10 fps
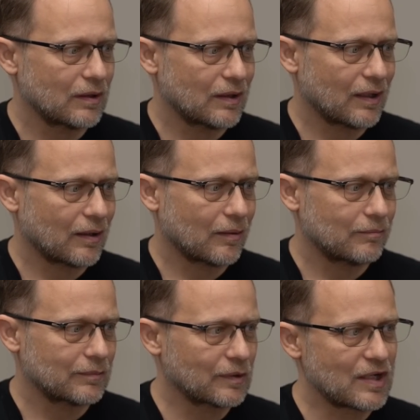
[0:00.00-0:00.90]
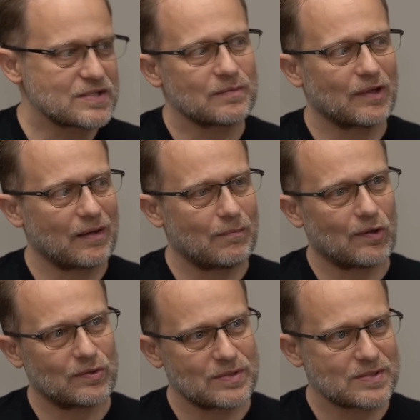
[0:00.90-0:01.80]
custom game
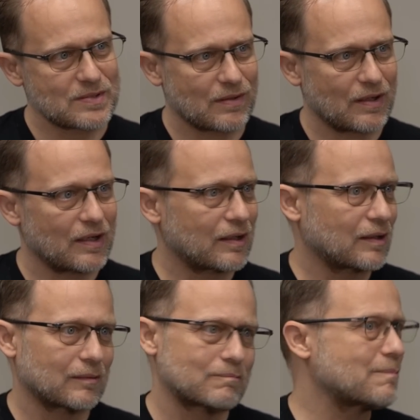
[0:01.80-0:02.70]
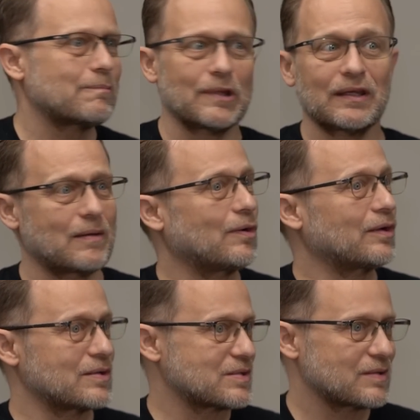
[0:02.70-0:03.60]
modes, like Big Game
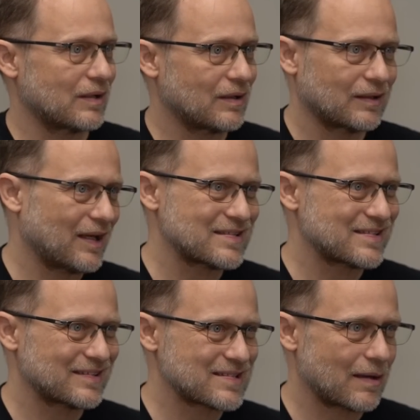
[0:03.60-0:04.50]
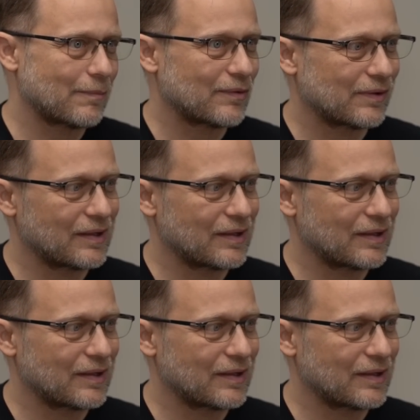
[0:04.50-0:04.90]
Hunters, as an example.